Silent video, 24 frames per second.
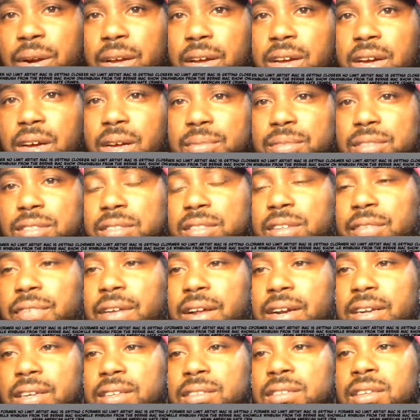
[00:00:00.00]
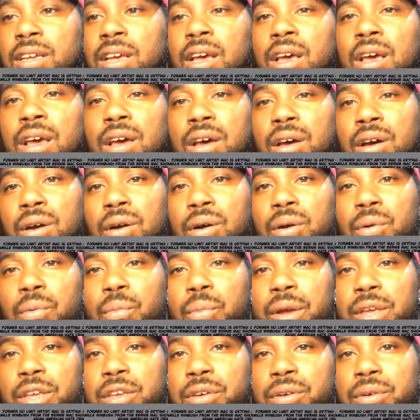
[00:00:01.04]
it comes to stuff like this.
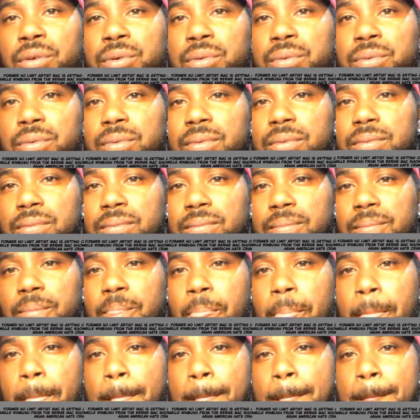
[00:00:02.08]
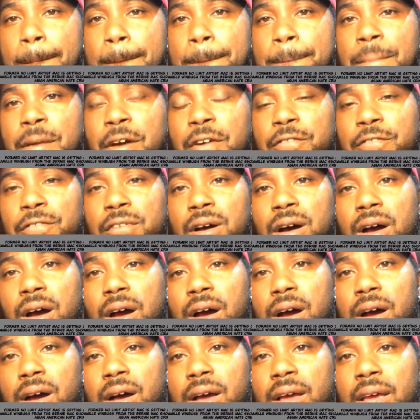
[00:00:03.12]
When you
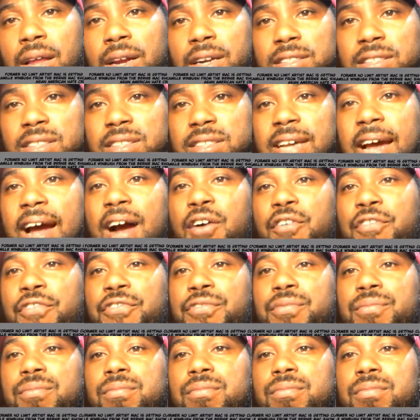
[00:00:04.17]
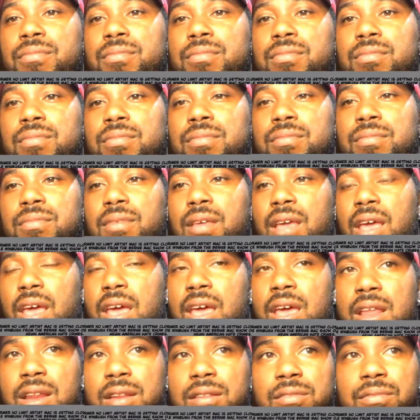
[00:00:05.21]
in the South
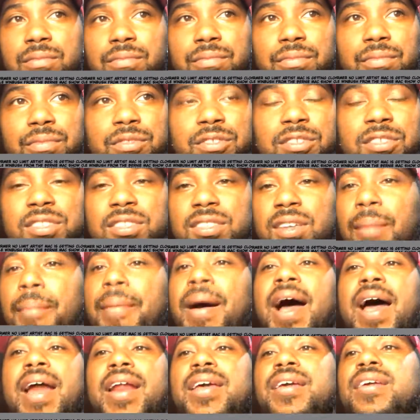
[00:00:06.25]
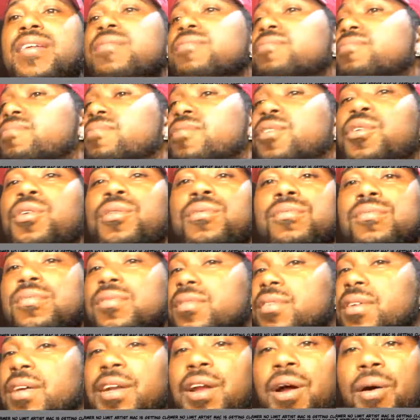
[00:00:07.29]
and somebody,
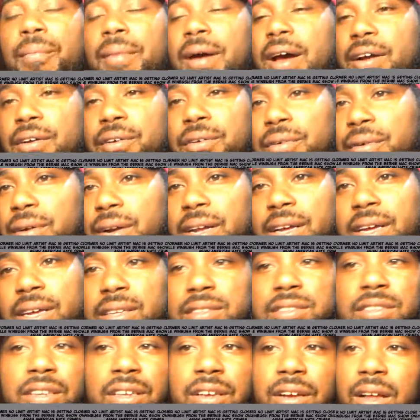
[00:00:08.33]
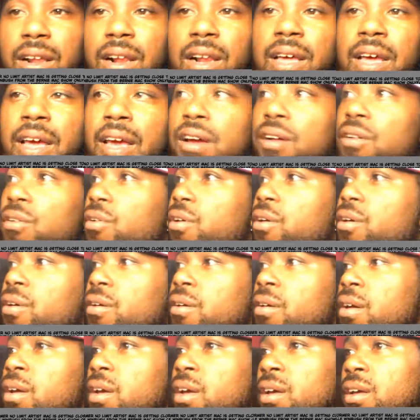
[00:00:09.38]
it don't matter who it is in your clique, or
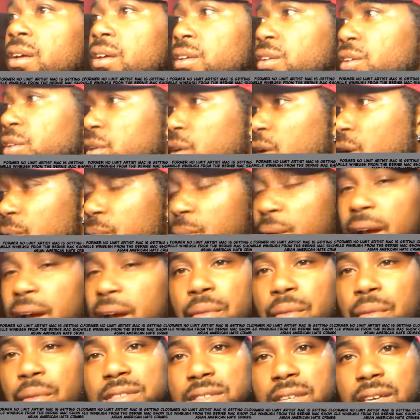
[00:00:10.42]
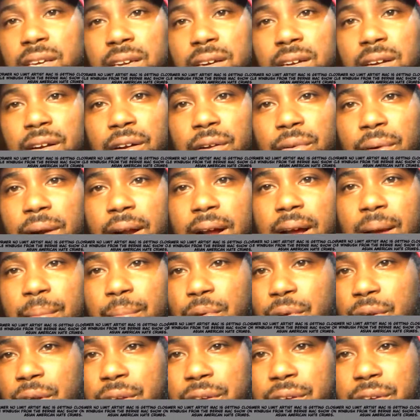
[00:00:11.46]
you're around the scene of the crime,
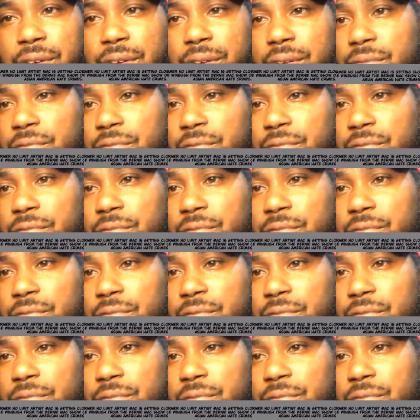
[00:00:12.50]
or you're